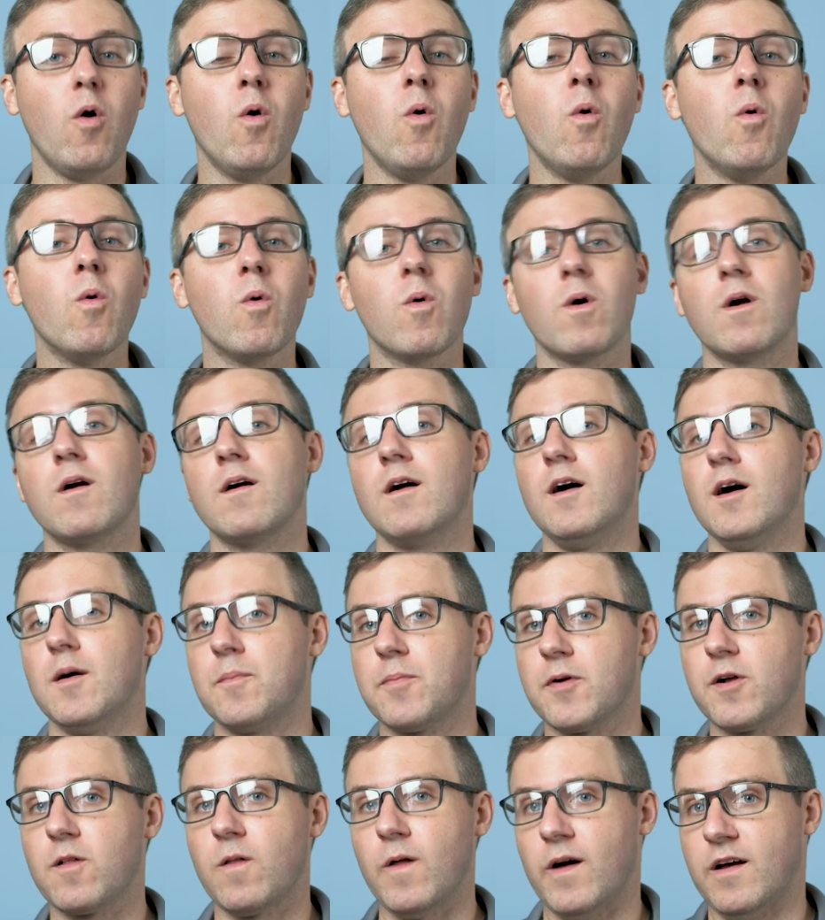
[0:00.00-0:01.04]
or
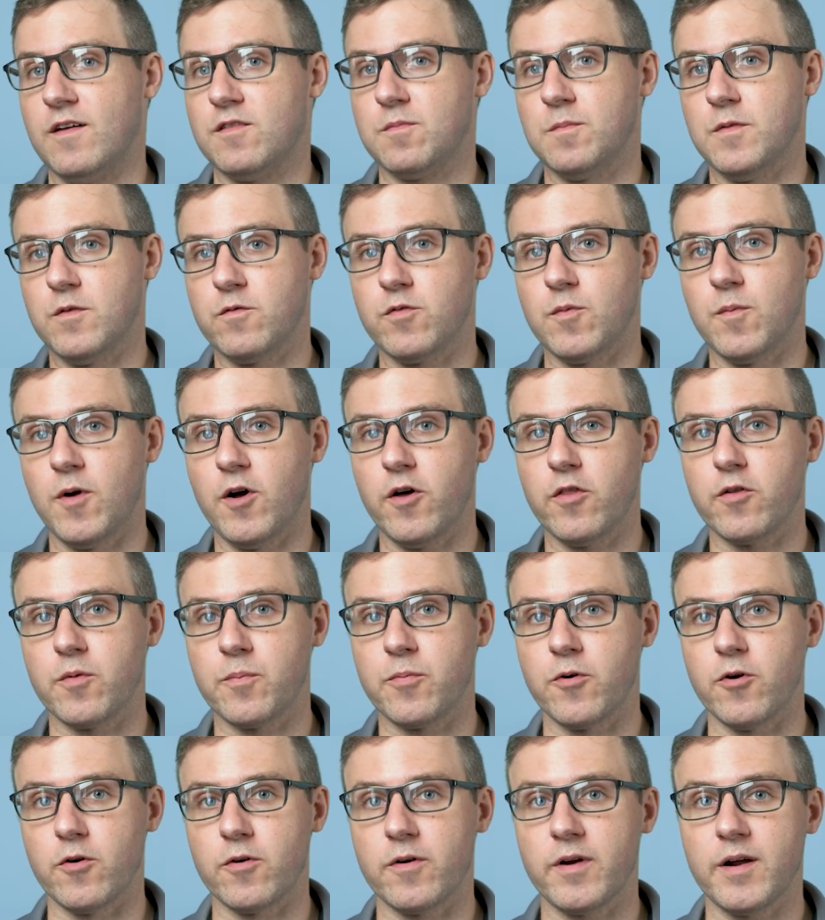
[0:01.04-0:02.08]
upperclassmen from other
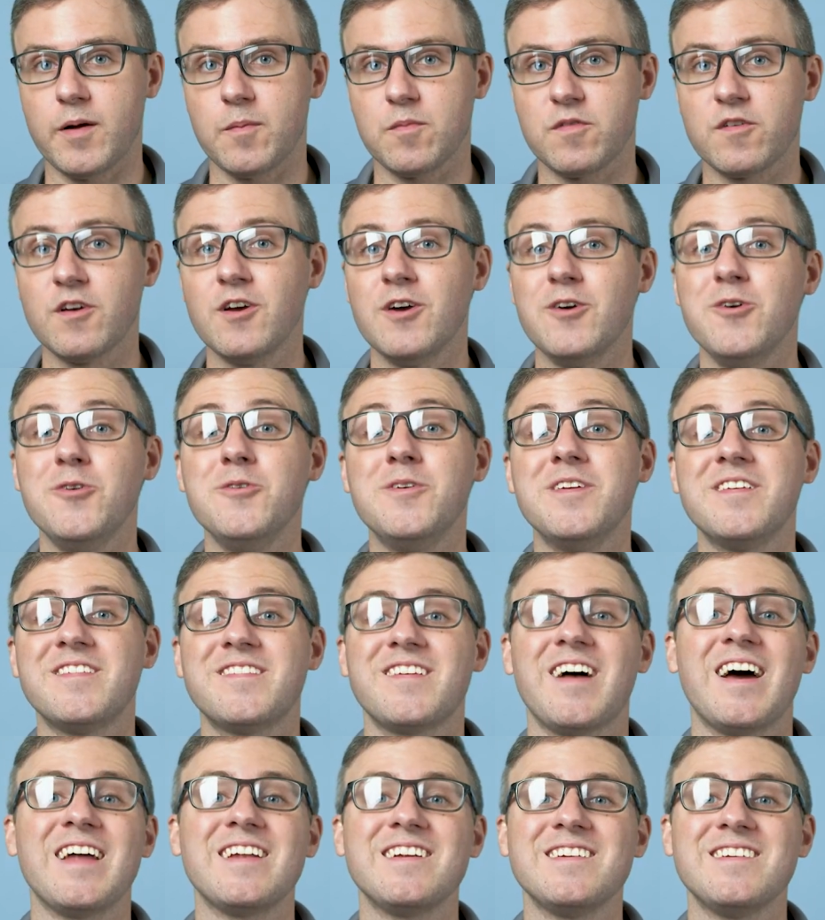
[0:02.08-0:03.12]
programs who
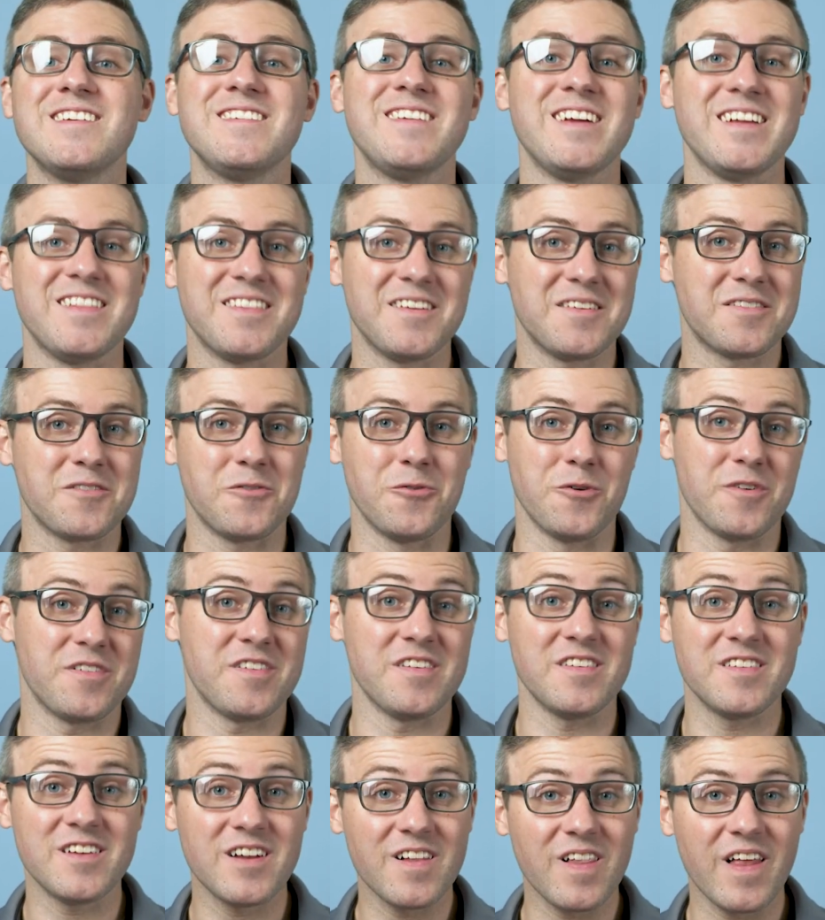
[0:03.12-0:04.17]
decided to take this course
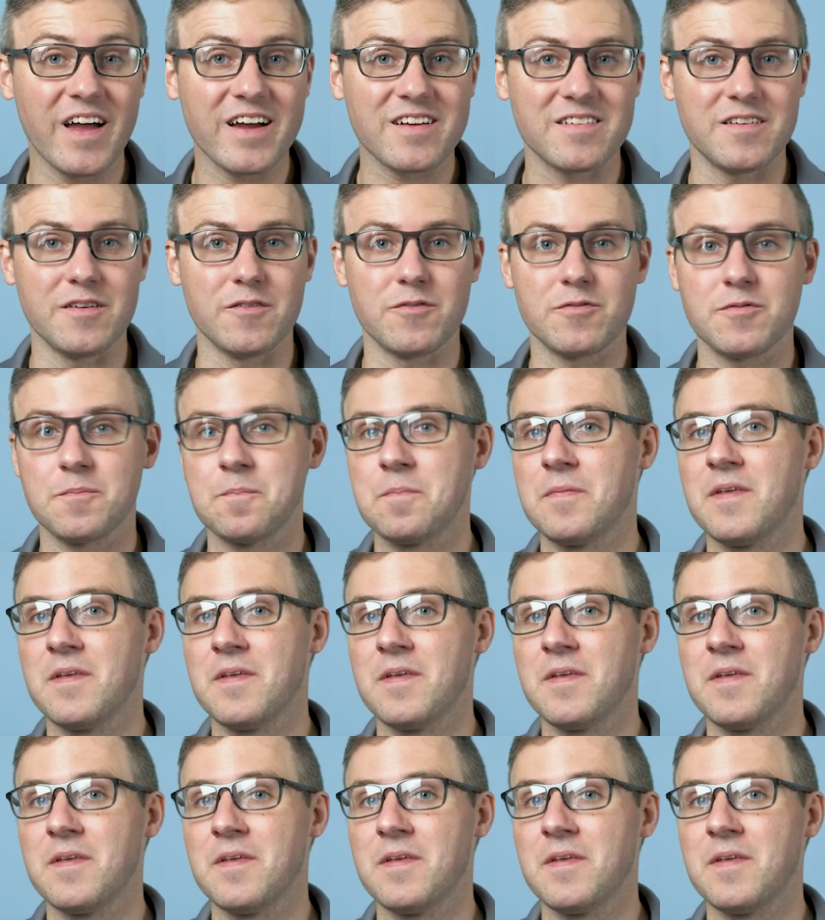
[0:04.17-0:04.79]
as an elective.